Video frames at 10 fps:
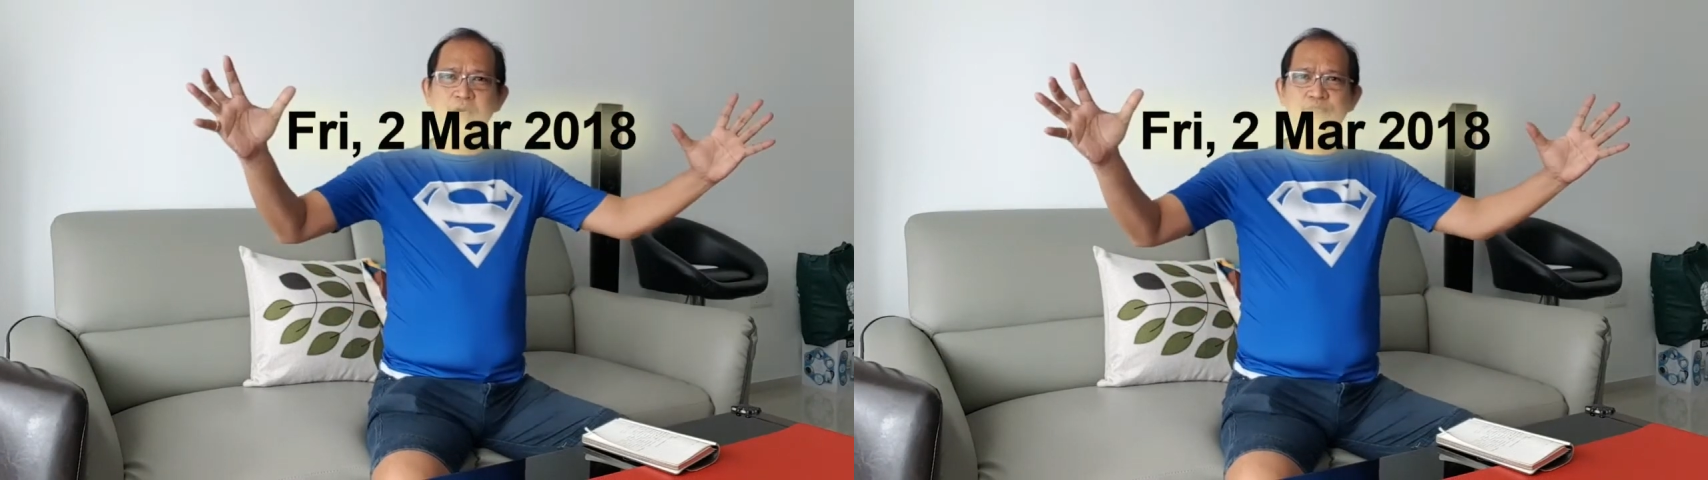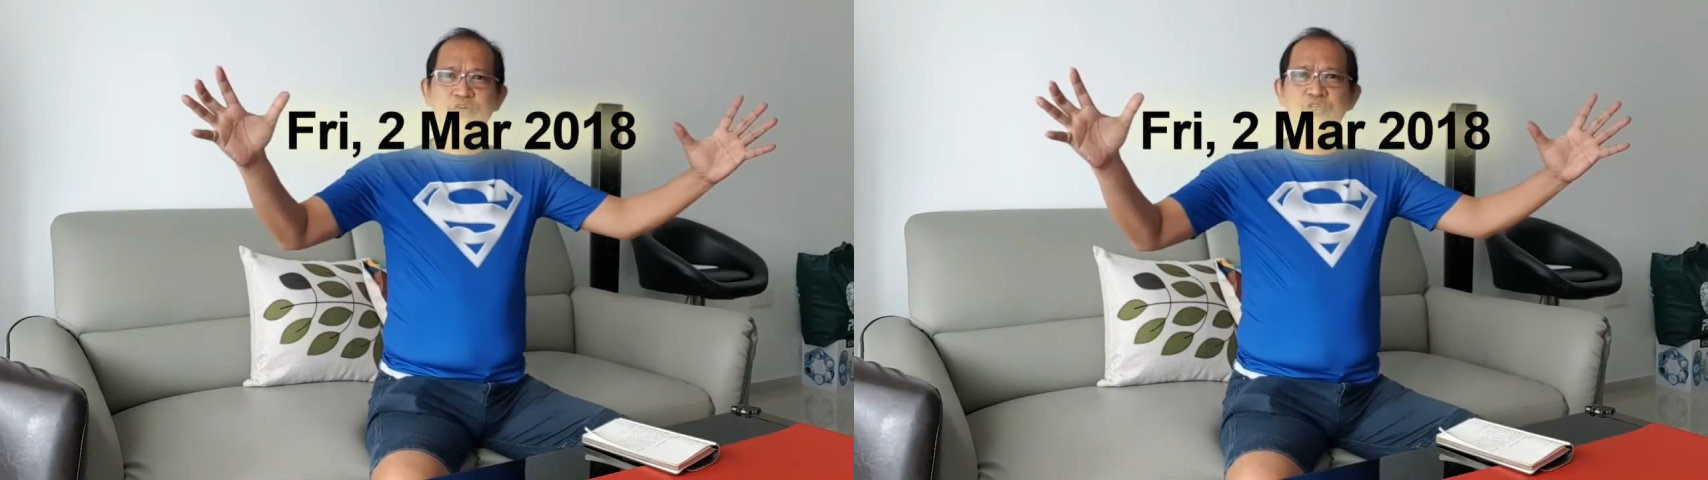
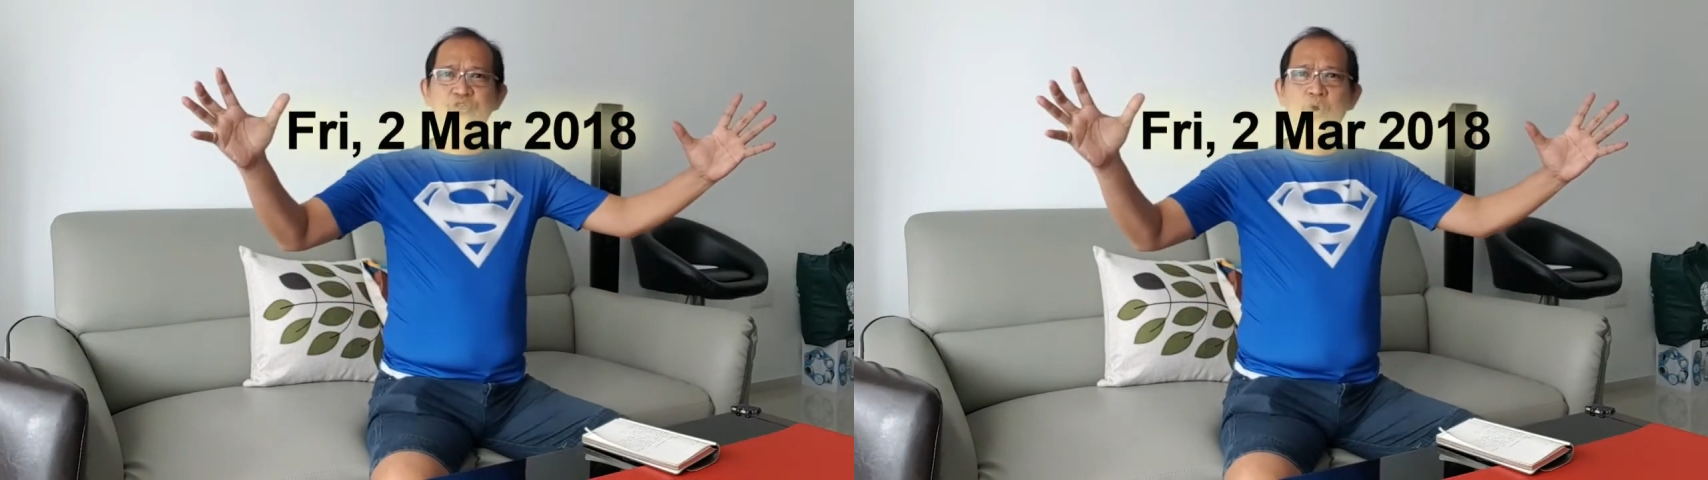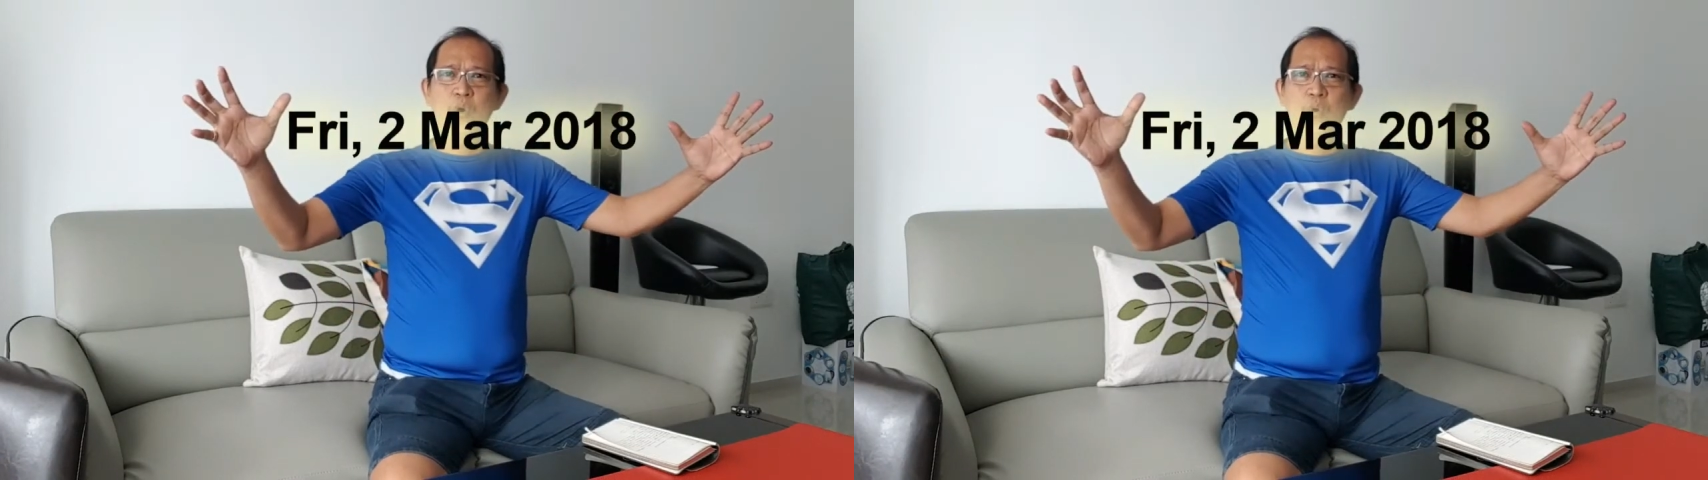
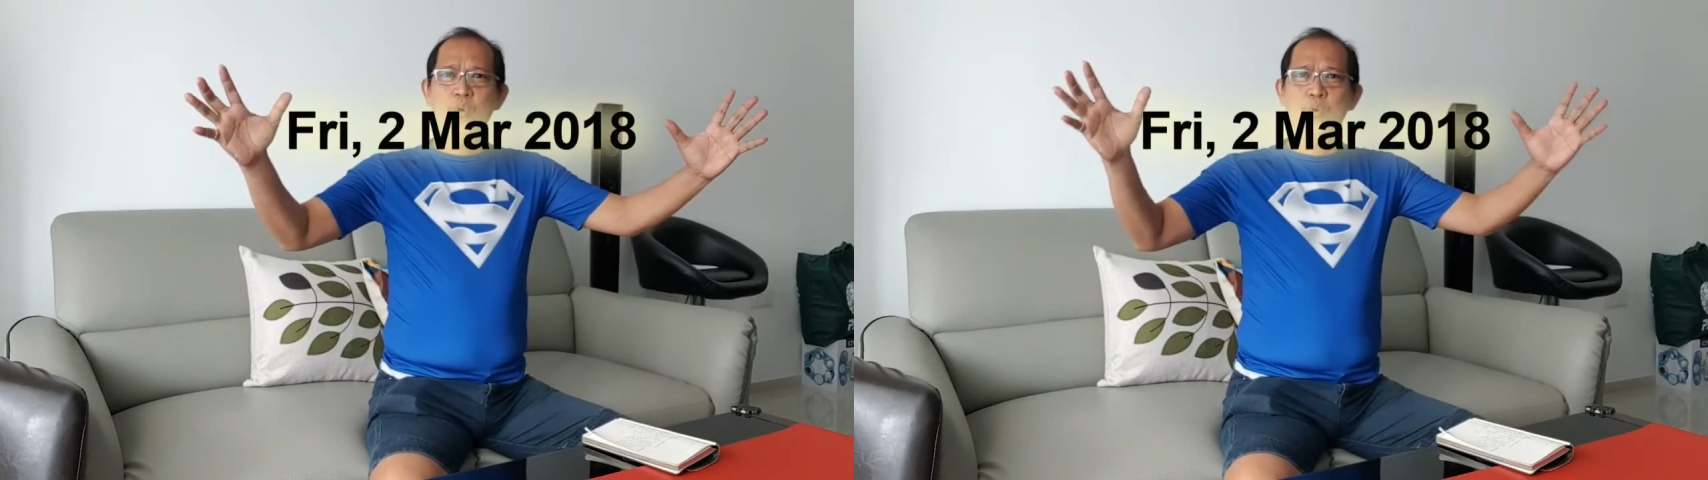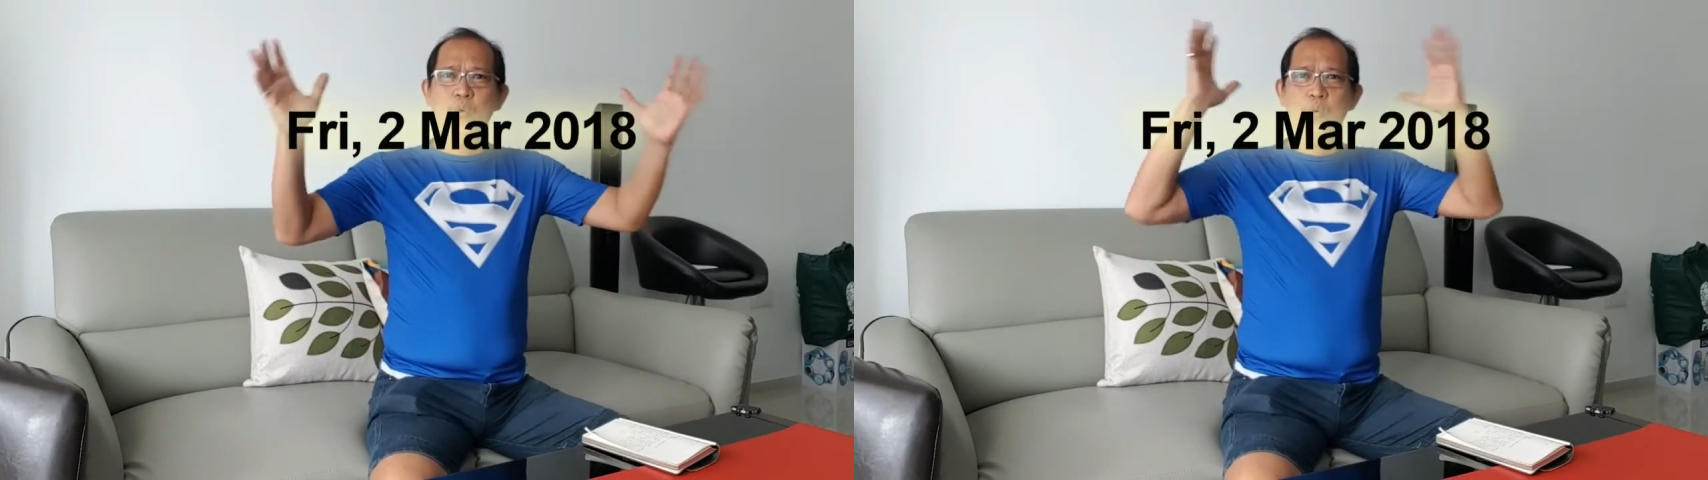
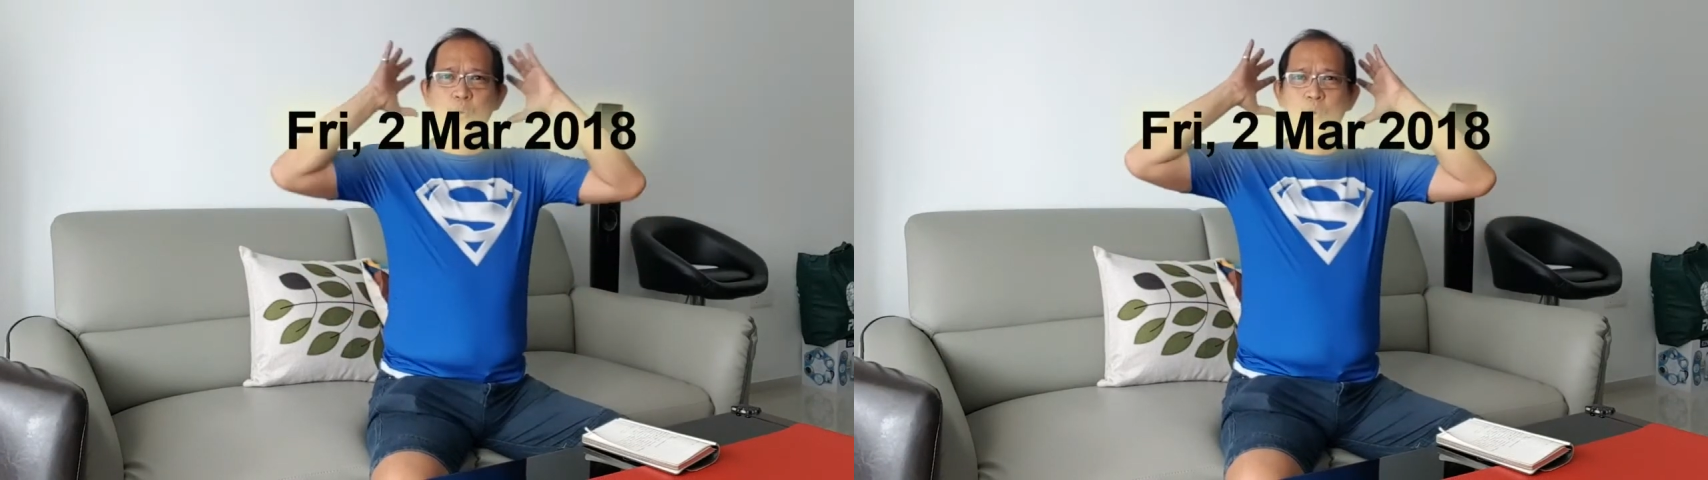video.